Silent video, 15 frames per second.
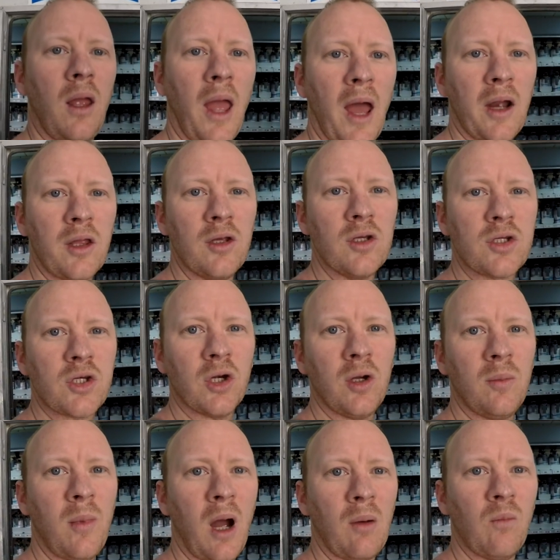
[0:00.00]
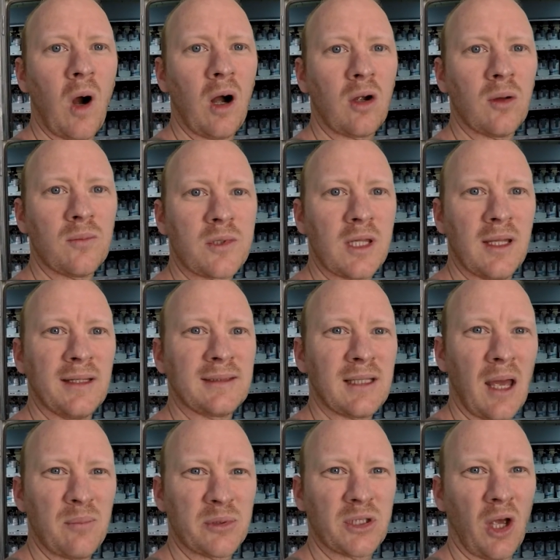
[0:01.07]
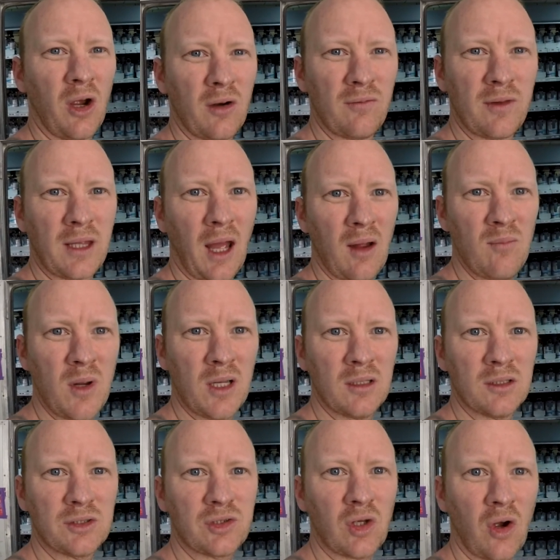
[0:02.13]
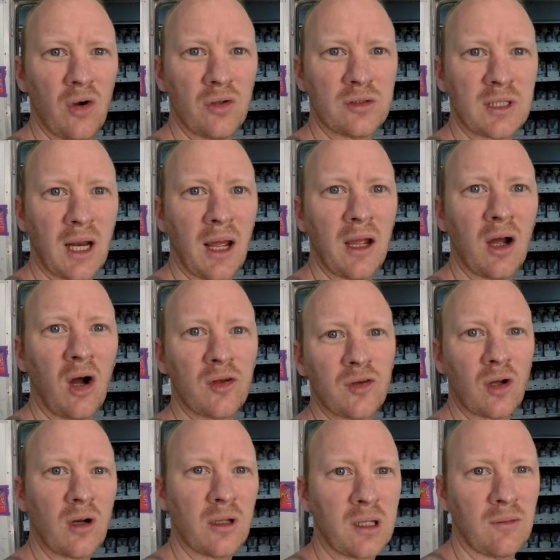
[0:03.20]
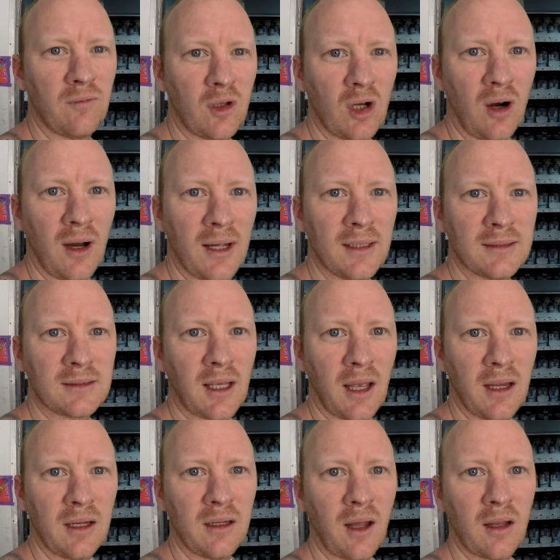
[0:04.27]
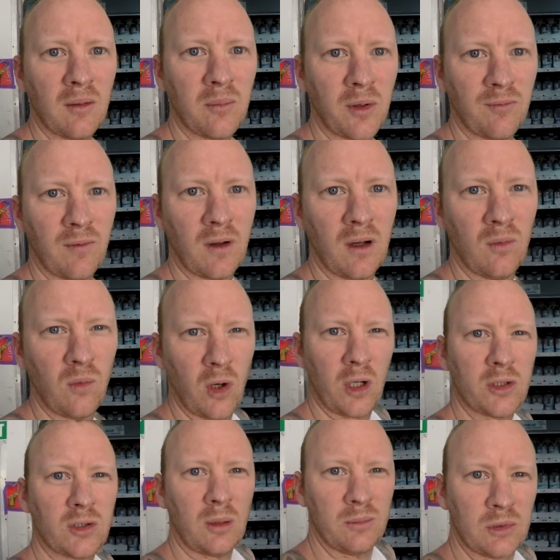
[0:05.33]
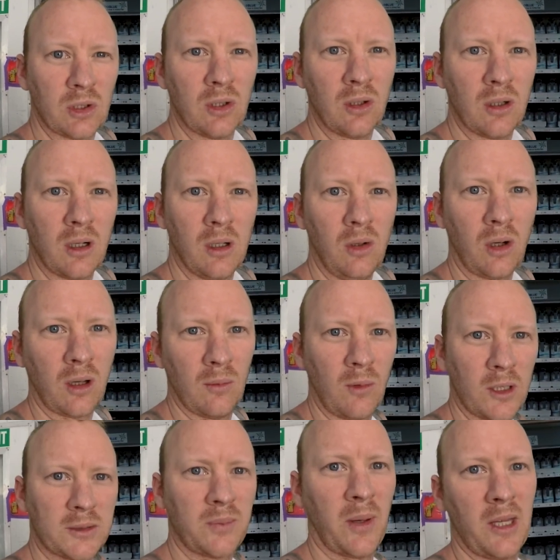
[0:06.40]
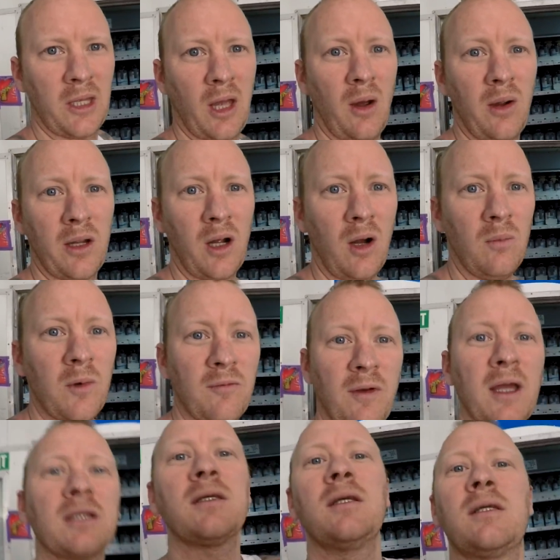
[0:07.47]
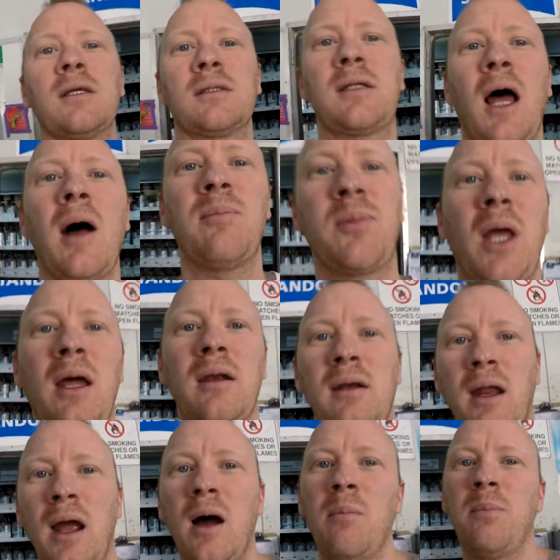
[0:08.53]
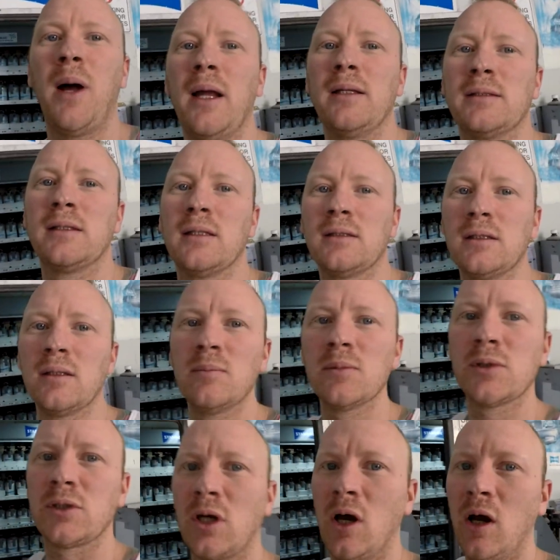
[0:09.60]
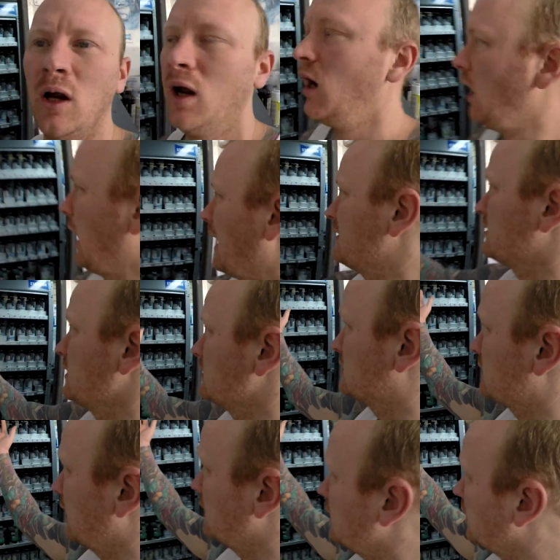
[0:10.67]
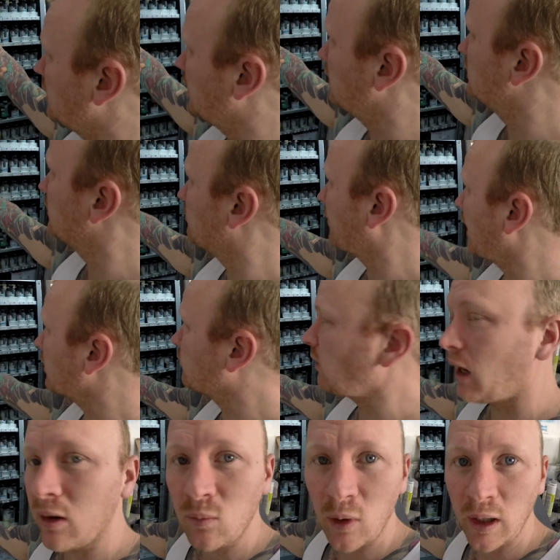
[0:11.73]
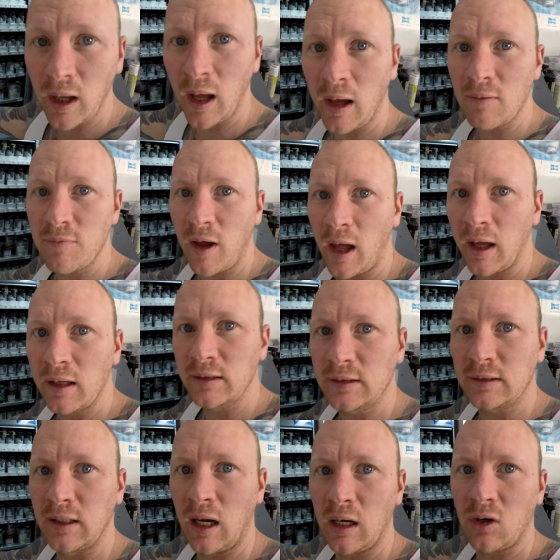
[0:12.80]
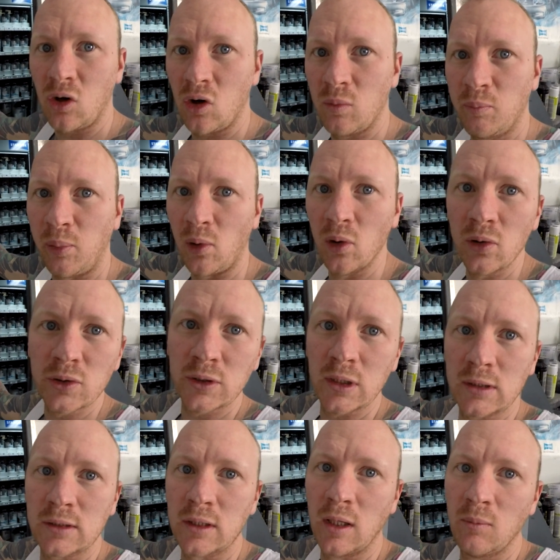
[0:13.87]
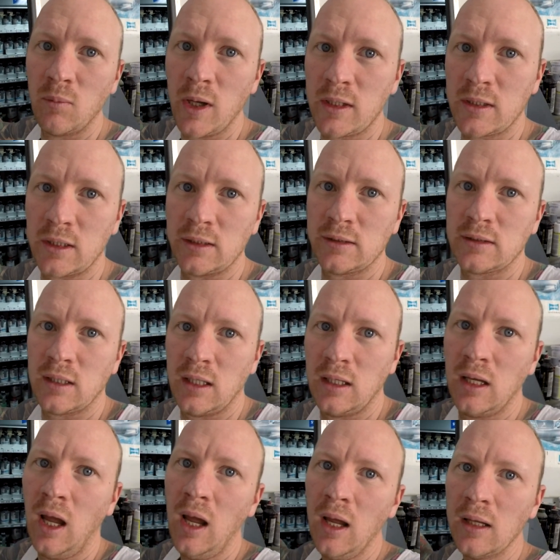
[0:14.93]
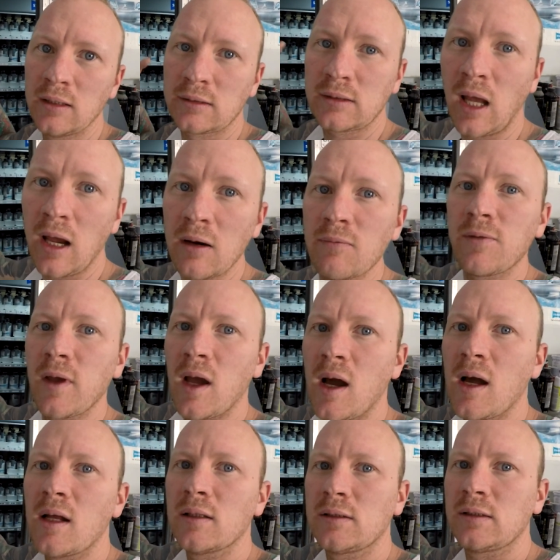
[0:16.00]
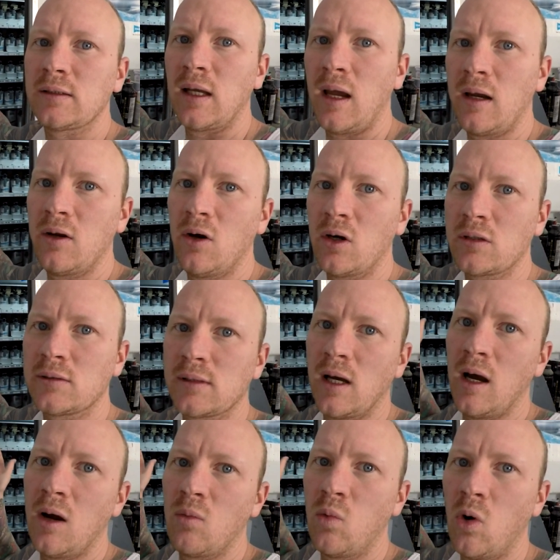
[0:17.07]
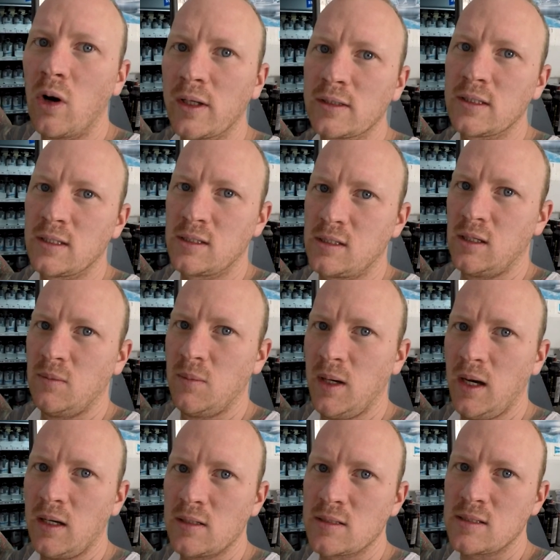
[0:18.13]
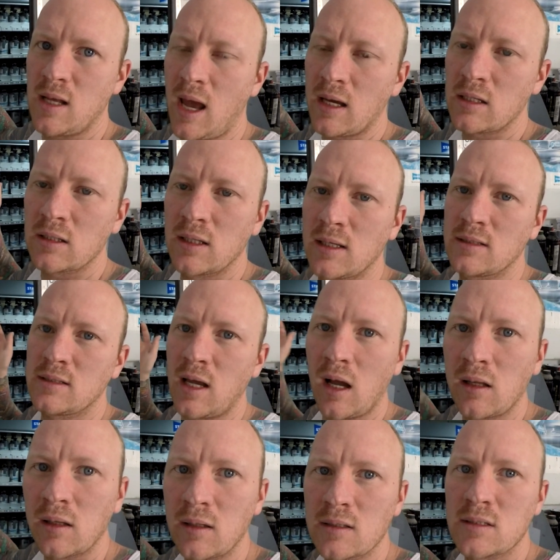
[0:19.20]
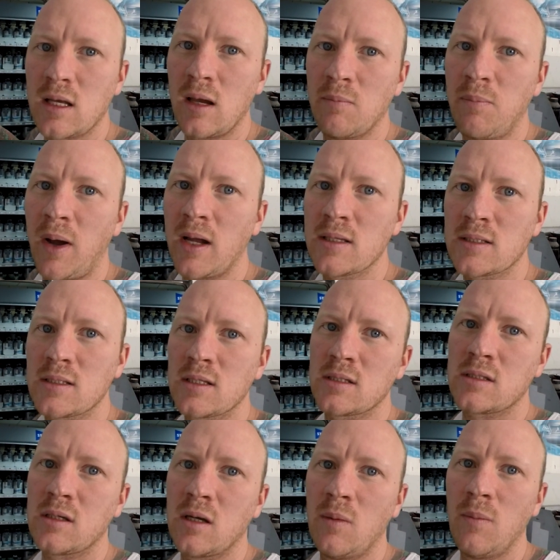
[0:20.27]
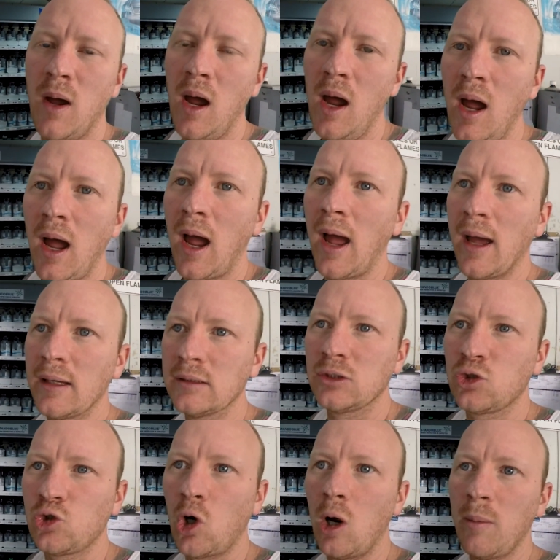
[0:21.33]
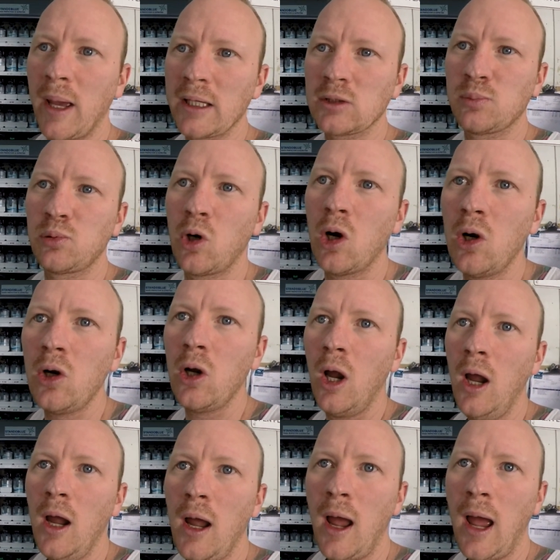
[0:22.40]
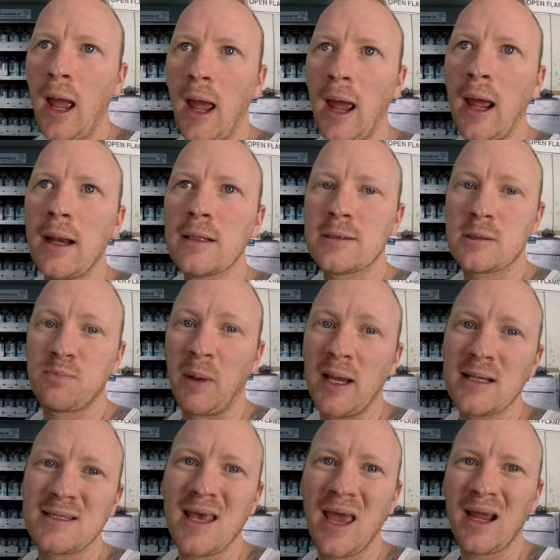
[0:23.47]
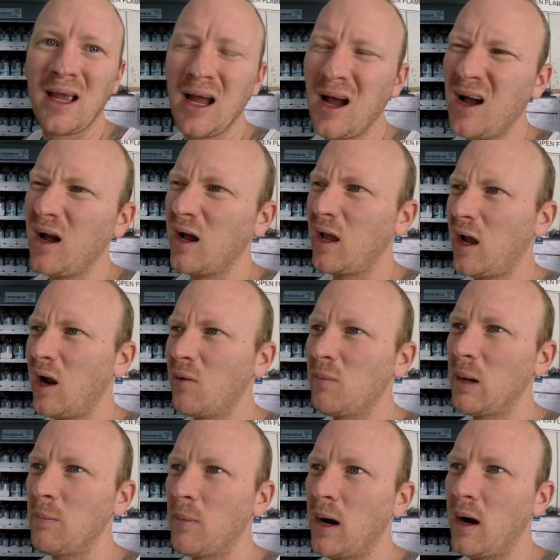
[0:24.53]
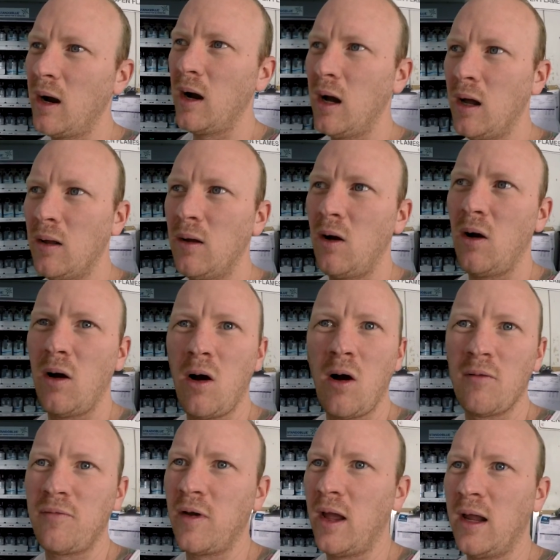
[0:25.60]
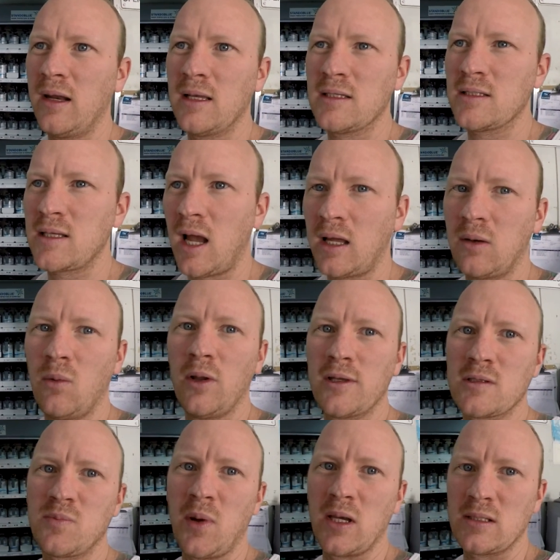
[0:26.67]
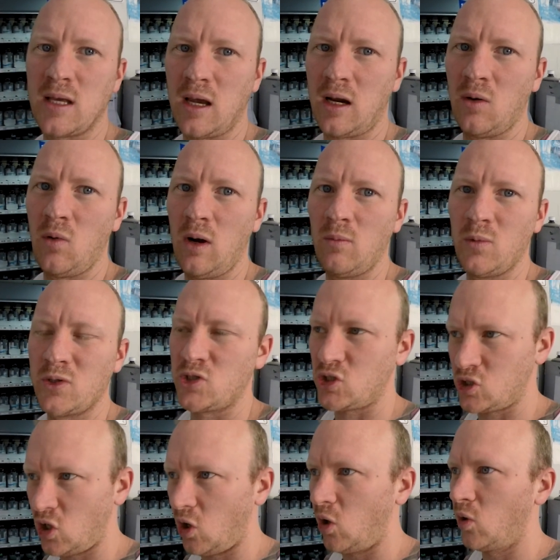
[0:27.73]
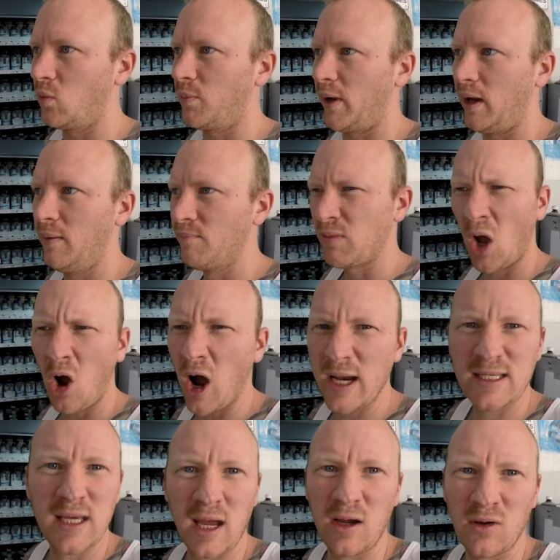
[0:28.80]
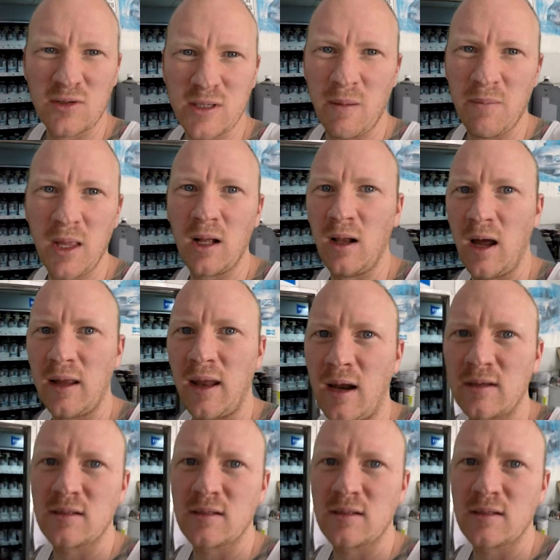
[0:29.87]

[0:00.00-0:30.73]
Howdy YouTube, and welcome to this episode of the Gunman. So today I thought I'd give you guys another bit of a workshop tour, a look at what's been going on. We've actually just updated our paint system. So as you can see here in the background, we have a Standoblue system, which is the state-of-the-art Standox water system. It is actually exactly the same paint system as Chromax Pro and Spies Hecker. I can't remember offhand exactly what the Spies Hecker one was called, but High Tech or something like that.